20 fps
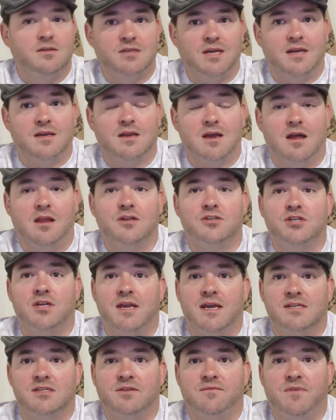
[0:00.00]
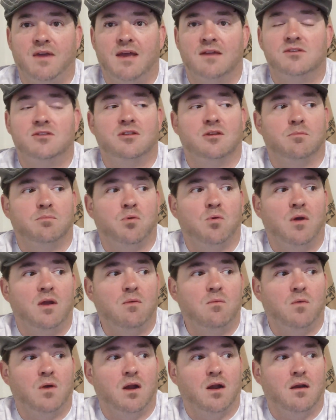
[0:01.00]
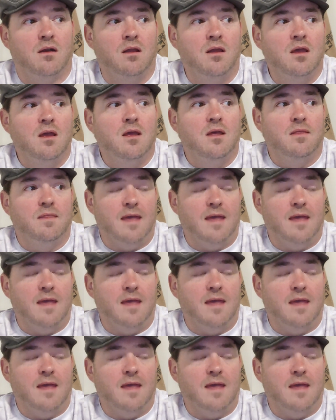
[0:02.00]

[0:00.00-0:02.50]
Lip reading: Technology has advanced to the point where